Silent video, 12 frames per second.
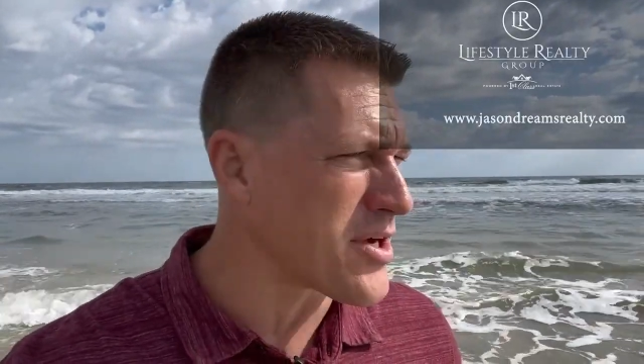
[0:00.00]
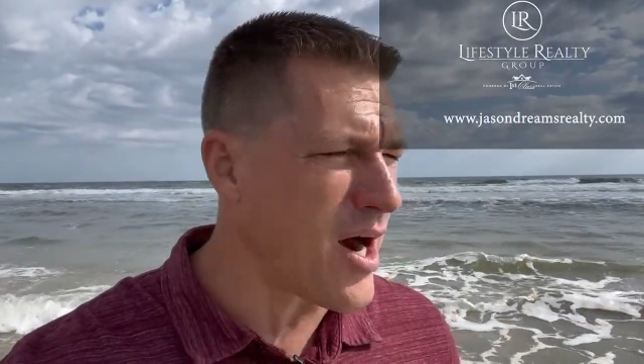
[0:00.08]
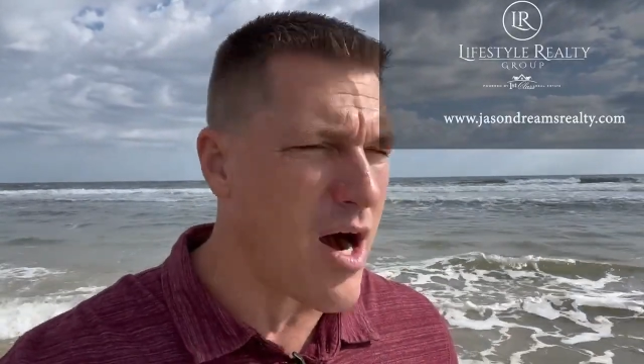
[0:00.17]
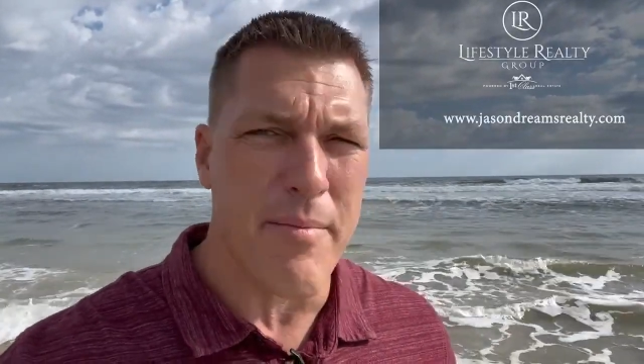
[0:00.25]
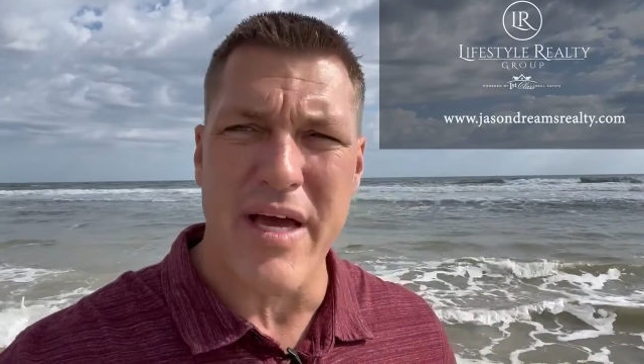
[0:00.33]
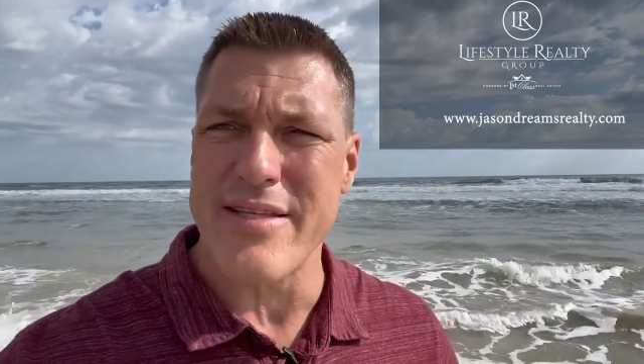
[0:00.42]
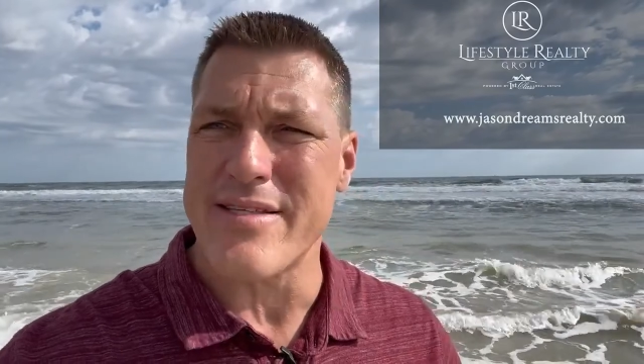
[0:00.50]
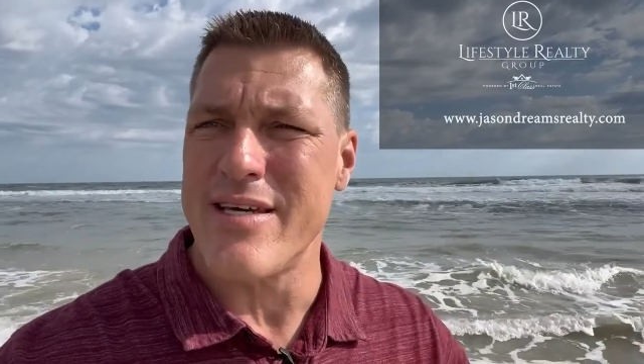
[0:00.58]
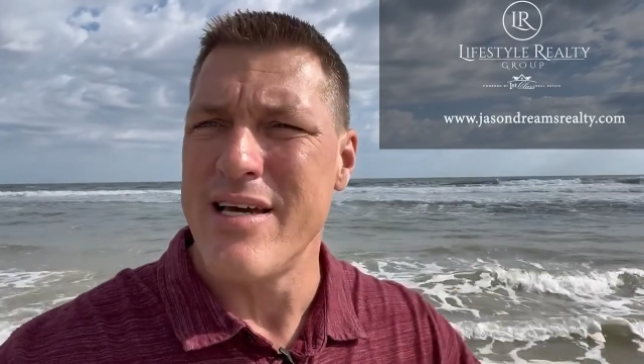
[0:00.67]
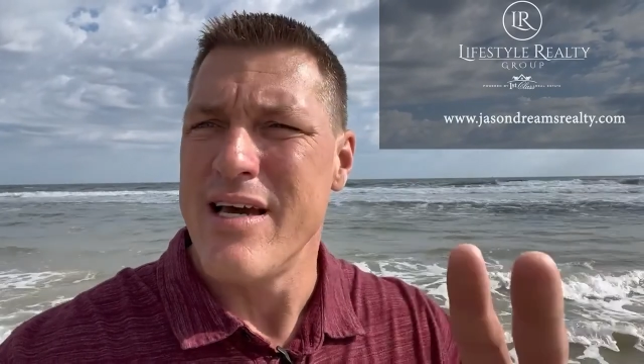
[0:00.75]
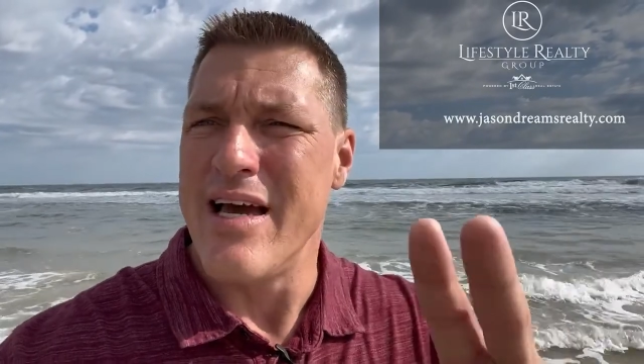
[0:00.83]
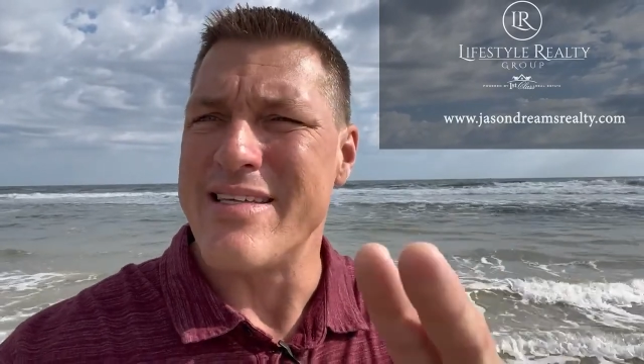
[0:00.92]
comment.
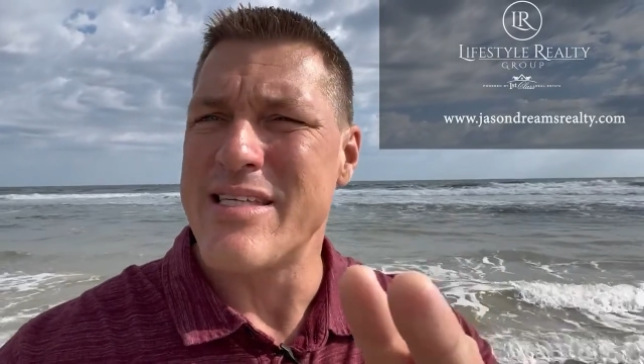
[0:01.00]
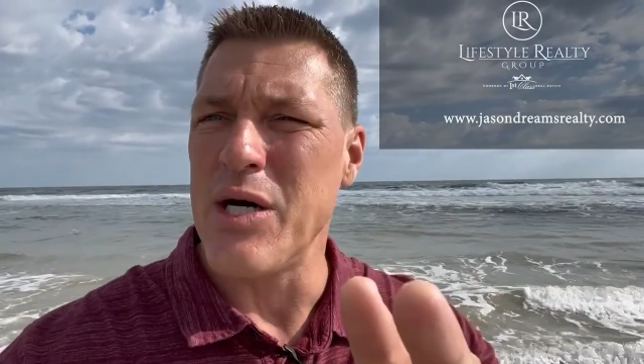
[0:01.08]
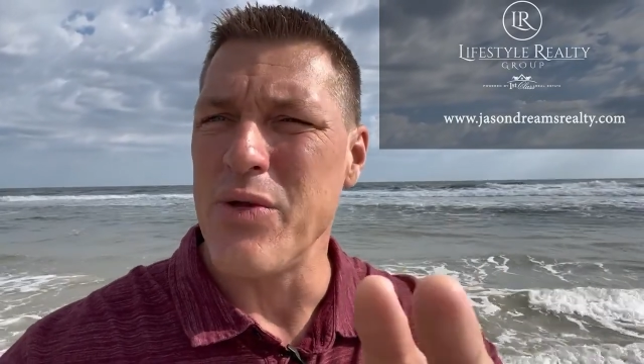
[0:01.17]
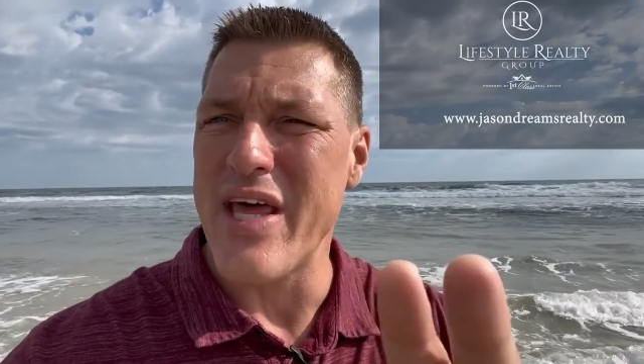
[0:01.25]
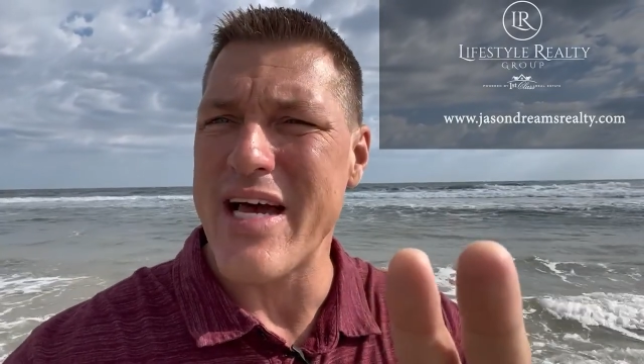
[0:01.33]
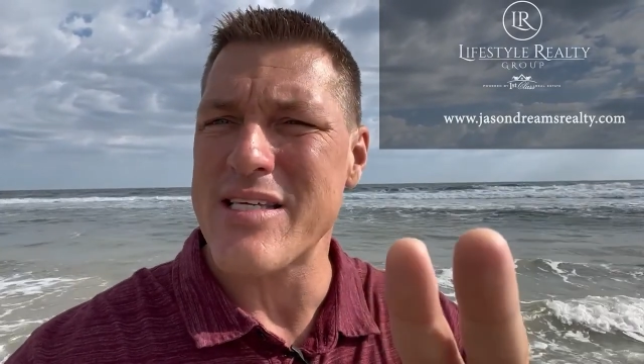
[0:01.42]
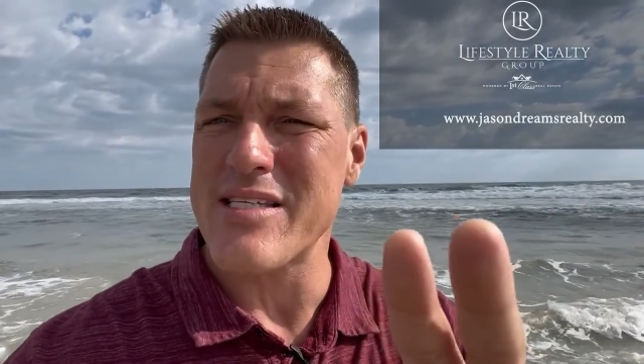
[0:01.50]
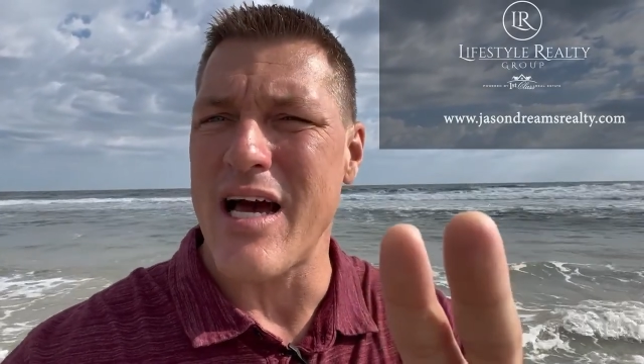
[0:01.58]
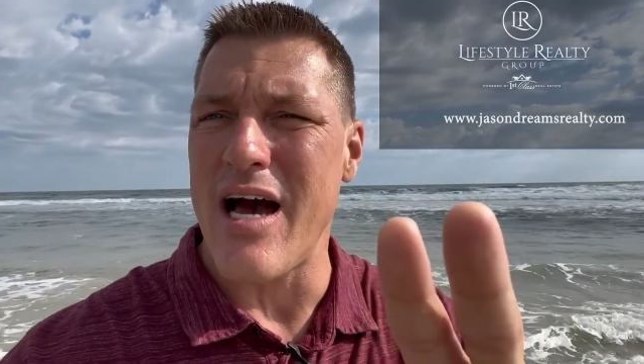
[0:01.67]
Until next